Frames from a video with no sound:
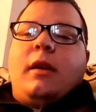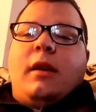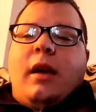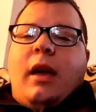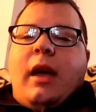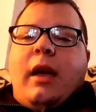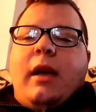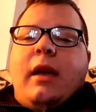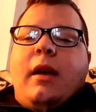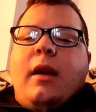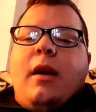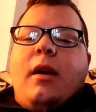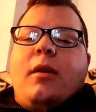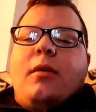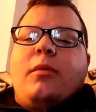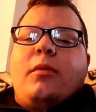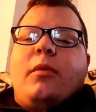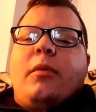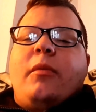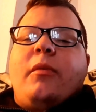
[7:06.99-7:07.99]
Okay?
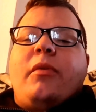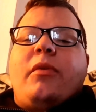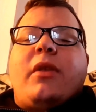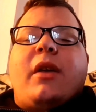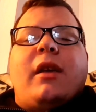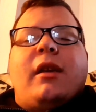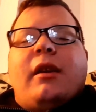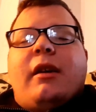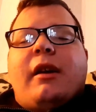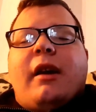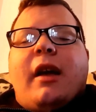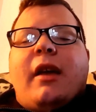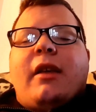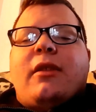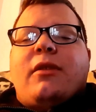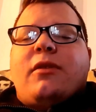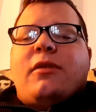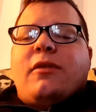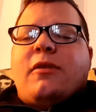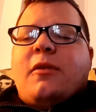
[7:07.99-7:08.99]
Well, thank you
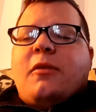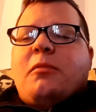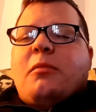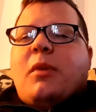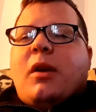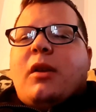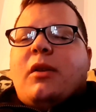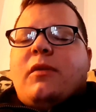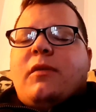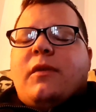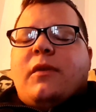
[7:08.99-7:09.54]
guys so much